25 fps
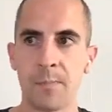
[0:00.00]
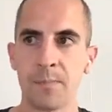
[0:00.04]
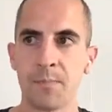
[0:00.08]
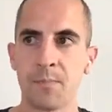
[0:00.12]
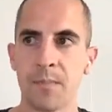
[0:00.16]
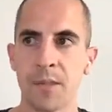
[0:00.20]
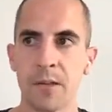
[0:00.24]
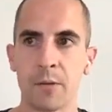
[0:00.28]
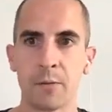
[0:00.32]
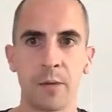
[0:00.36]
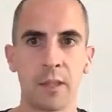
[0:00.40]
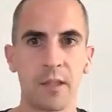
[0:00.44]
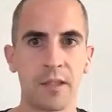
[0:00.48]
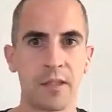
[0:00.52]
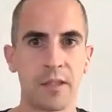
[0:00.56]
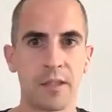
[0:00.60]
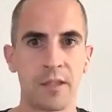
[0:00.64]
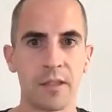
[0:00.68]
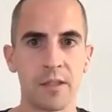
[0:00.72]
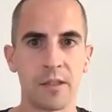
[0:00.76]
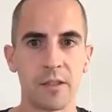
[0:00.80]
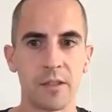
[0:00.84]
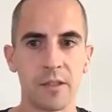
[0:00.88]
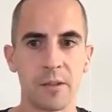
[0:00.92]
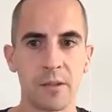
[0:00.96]
We could
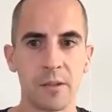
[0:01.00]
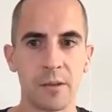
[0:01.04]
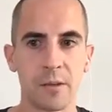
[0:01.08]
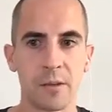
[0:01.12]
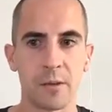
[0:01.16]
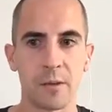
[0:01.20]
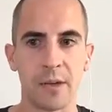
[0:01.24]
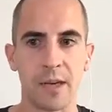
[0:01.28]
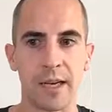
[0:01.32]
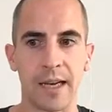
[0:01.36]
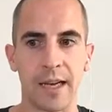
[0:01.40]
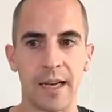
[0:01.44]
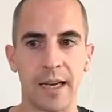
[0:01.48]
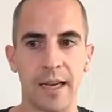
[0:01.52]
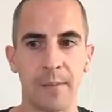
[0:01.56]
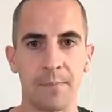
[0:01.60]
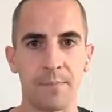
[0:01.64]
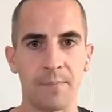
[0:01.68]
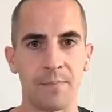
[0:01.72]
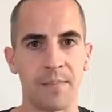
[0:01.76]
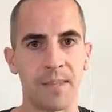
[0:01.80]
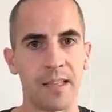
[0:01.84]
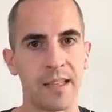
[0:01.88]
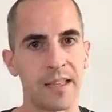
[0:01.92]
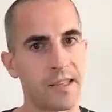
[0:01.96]
do,
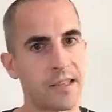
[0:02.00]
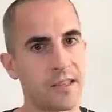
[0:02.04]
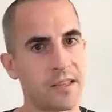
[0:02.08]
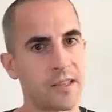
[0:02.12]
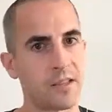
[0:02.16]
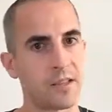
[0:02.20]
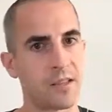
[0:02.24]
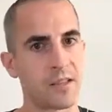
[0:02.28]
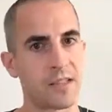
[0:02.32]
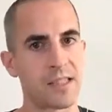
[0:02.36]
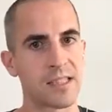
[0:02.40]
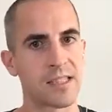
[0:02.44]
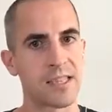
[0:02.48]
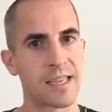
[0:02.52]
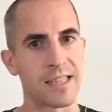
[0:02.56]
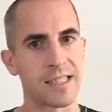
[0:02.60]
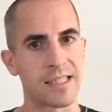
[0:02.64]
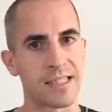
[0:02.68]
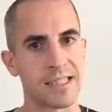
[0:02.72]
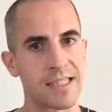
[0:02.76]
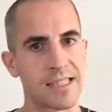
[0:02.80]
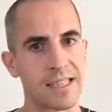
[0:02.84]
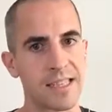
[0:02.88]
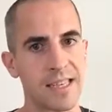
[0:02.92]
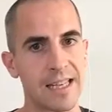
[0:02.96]
it's like a
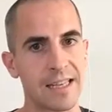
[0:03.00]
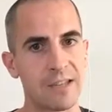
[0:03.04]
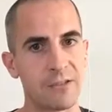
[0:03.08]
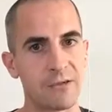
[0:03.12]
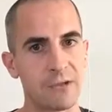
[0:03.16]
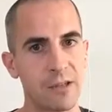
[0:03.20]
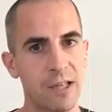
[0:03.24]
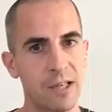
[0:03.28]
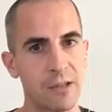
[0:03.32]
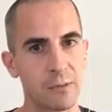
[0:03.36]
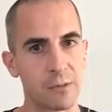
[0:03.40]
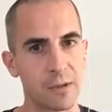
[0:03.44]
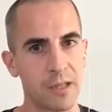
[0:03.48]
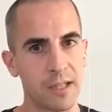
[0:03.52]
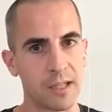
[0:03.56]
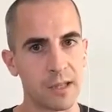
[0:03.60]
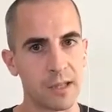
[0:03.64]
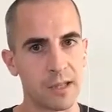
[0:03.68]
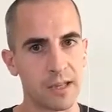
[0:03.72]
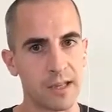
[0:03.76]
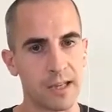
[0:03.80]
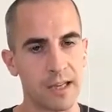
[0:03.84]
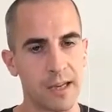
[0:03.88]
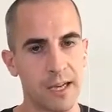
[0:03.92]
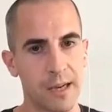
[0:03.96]
sled drag where
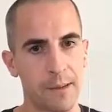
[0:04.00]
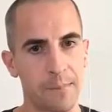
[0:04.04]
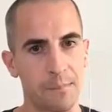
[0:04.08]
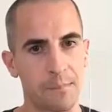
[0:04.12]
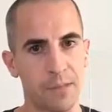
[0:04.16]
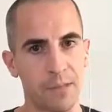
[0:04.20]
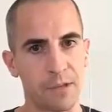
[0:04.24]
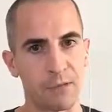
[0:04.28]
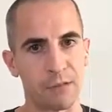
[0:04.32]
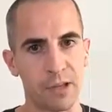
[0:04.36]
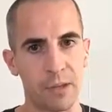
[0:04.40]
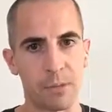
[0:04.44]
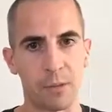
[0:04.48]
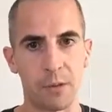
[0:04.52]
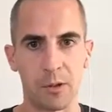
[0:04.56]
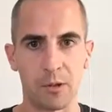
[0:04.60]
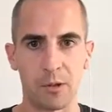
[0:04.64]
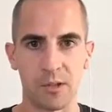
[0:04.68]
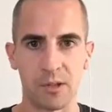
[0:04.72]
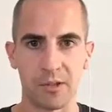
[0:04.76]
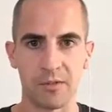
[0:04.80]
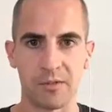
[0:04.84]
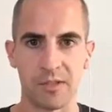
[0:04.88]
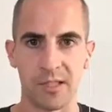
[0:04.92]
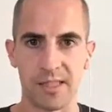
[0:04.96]
you grab
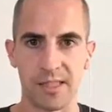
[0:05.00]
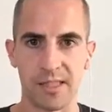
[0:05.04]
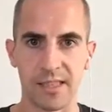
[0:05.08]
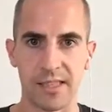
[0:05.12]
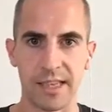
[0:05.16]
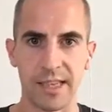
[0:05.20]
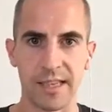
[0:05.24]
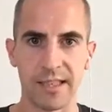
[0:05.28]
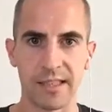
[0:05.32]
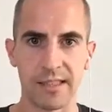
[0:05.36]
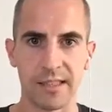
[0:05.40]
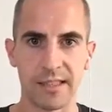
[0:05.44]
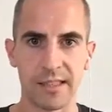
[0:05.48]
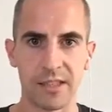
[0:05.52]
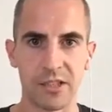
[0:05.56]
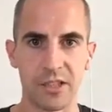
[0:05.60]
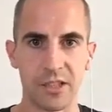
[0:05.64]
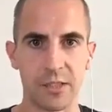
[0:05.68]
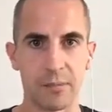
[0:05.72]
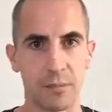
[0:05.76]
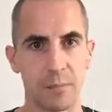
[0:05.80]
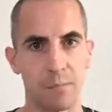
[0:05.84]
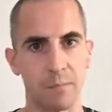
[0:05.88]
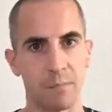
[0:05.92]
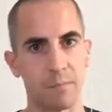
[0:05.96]
hold of the sled at the
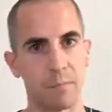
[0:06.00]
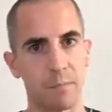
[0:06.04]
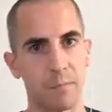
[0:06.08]
gym and